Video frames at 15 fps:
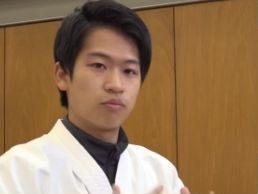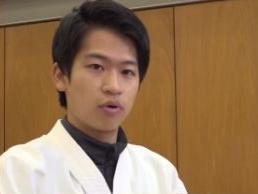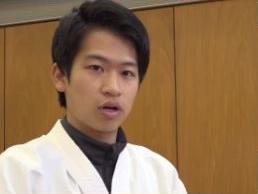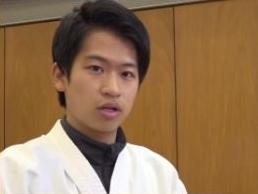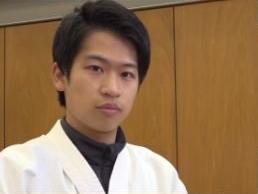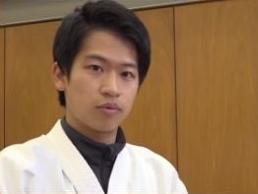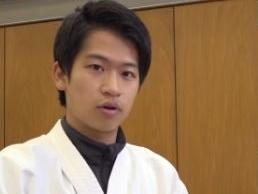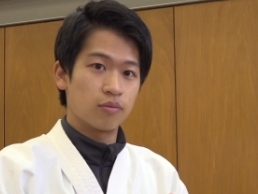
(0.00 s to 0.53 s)

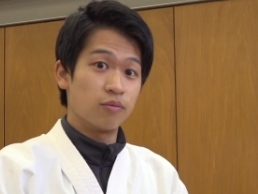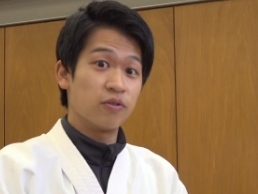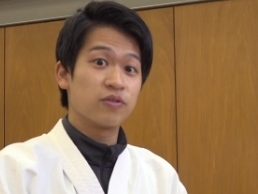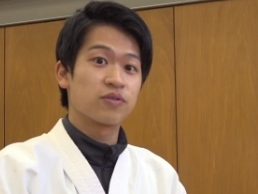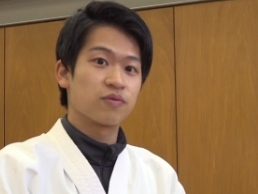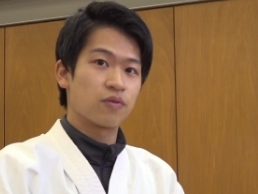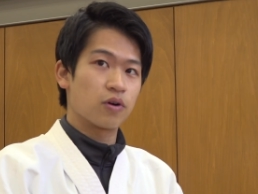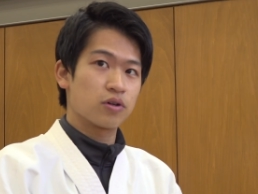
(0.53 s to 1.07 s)
body part
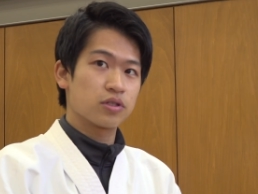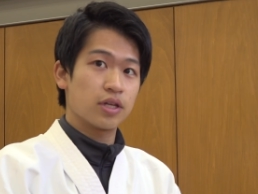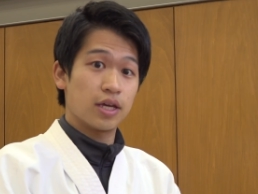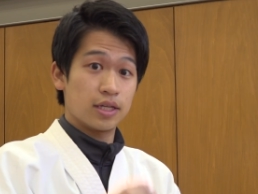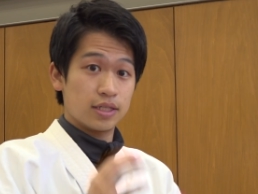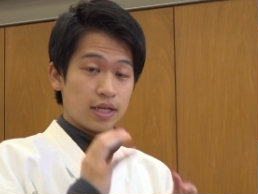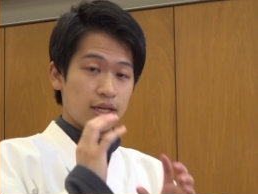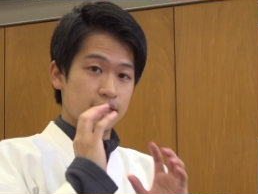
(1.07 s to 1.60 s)
moves first
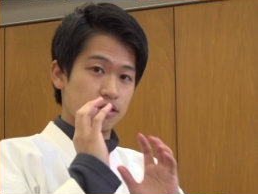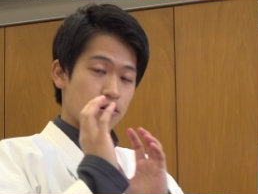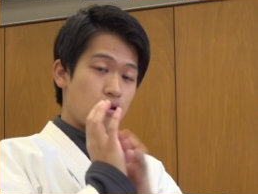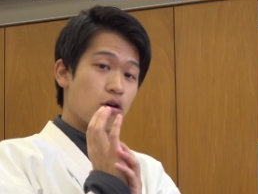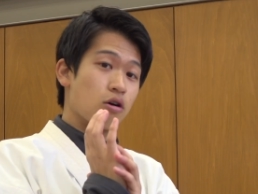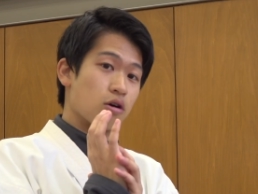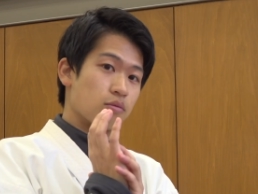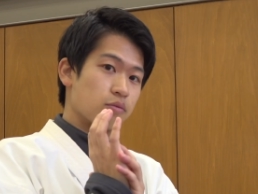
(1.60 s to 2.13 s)
is his
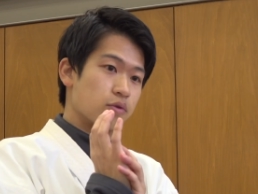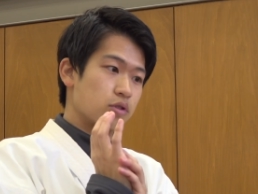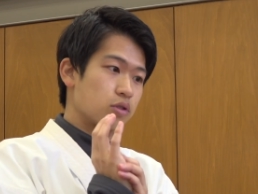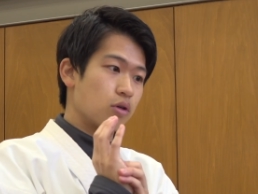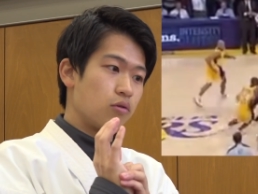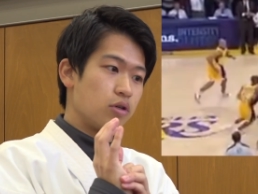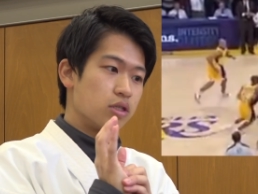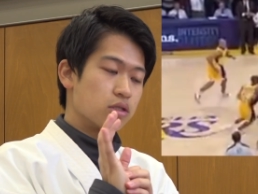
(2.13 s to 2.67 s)
arm.
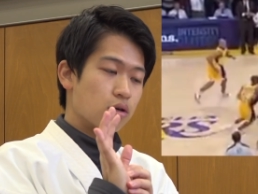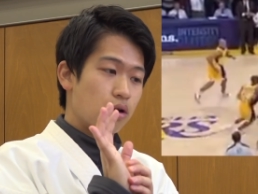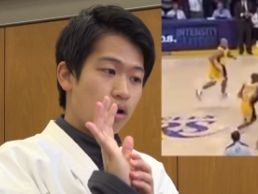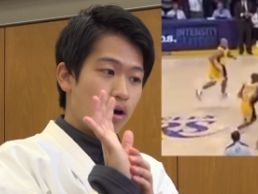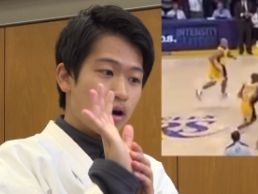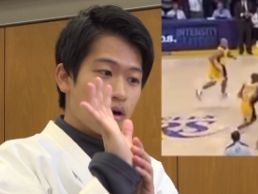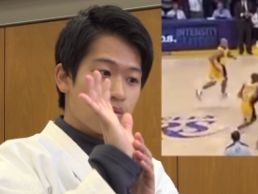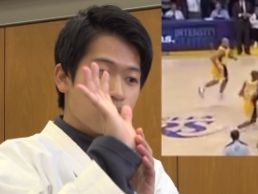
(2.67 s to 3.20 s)
So his
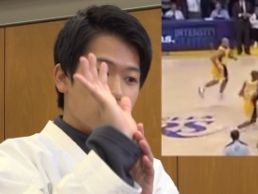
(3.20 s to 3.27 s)
arm